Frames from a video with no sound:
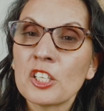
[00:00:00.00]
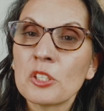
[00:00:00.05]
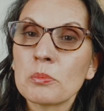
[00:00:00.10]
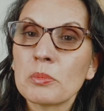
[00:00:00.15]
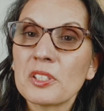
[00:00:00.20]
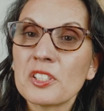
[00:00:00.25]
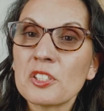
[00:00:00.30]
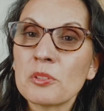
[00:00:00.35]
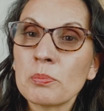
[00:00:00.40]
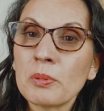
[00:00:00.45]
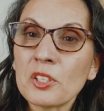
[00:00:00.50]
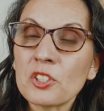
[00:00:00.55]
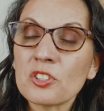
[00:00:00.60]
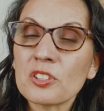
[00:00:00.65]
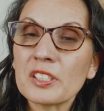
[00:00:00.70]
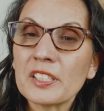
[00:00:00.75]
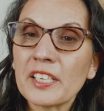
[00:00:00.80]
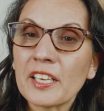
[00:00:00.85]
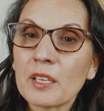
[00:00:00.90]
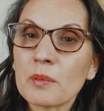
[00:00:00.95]
but
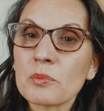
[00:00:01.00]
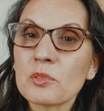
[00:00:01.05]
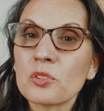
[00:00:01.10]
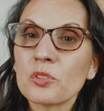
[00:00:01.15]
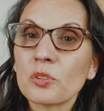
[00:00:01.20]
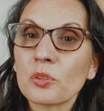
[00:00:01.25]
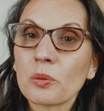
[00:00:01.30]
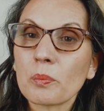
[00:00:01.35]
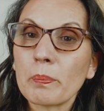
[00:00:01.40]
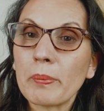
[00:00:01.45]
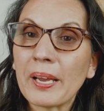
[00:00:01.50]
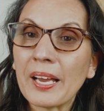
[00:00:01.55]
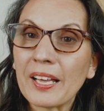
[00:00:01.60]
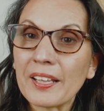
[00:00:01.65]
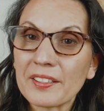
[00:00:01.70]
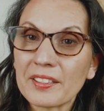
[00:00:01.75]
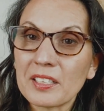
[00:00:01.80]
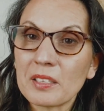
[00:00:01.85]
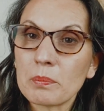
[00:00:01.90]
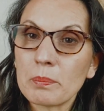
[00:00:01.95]
especially helps
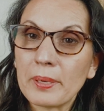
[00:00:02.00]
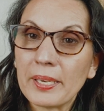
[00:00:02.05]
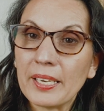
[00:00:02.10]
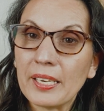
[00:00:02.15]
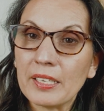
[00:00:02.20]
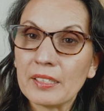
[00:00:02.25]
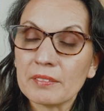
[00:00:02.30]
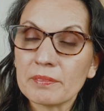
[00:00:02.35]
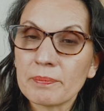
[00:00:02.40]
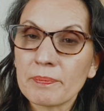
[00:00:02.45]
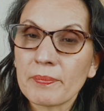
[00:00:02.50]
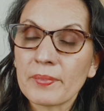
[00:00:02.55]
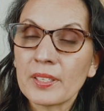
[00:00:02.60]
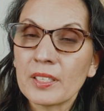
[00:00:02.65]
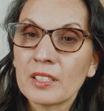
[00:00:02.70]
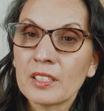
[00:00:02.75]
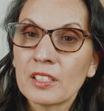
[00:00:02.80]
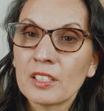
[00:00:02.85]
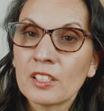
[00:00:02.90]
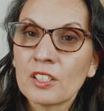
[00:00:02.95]
neuropathic pain.
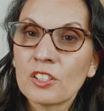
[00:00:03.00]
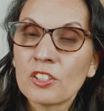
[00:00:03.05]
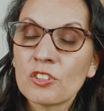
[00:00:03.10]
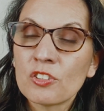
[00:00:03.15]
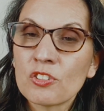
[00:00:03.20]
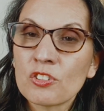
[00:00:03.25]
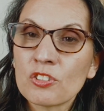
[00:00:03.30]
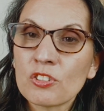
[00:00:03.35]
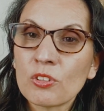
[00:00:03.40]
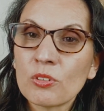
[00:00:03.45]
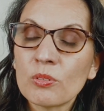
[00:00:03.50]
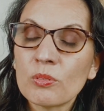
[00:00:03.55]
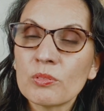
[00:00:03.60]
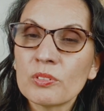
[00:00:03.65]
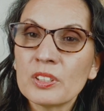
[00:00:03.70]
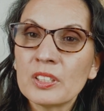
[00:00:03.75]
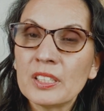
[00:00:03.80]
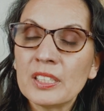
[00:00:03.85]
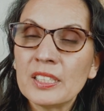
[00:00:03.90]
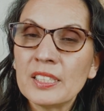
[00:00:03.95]

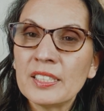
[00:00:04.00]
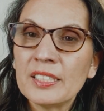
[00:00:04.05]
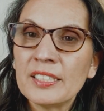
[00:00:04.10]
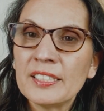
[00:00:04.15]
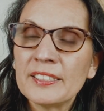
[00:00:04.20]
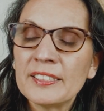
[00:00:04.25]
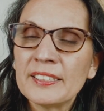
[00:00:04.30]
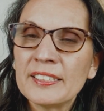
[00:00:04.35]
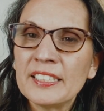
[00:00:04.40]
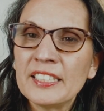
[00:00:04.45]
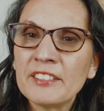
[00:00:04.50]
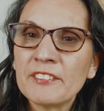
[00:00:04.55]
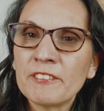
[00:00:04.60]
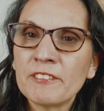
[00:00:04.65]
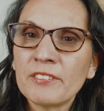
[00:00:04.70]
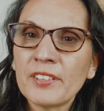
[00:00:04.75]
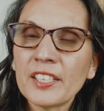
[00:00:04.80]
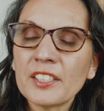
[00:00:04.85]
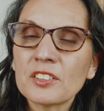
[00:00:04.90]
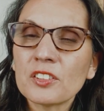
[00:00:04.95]
So the the
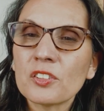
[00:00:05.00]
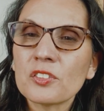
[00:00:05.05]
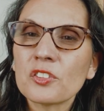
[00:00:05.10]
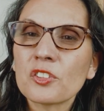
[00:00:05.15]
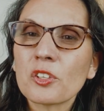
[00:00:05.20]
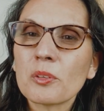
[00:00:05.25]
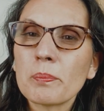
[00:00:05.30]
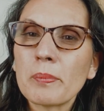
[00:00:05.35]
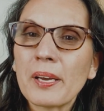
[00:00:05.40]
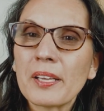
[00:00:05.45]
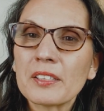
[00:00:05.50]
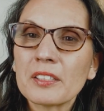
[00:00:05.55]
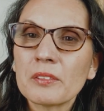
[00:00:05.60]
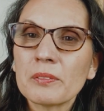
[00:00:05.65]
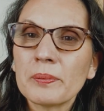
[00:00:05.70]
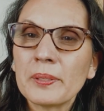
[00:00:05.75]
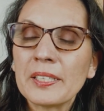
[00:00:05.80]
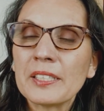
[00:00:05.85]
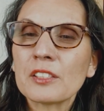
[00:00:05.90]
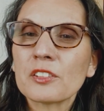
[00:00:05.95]
effect on
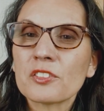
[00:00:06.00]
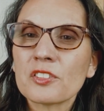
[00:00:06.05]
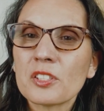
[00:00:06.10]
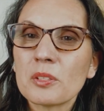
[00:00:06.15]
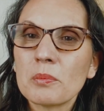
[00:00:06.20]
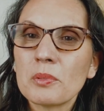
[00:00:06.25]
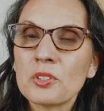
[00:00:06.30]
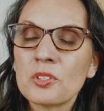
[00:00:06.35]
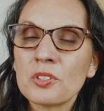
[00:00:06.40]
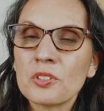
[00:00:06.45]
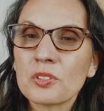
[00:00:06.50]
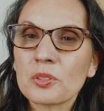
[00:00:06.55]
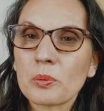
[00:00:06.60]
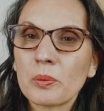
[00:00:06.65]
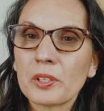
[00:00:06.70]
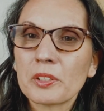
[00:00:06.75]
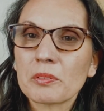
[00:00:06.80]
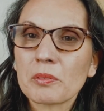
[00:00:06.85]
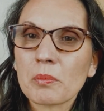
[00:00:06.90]
neuropathic pain on CBG is quite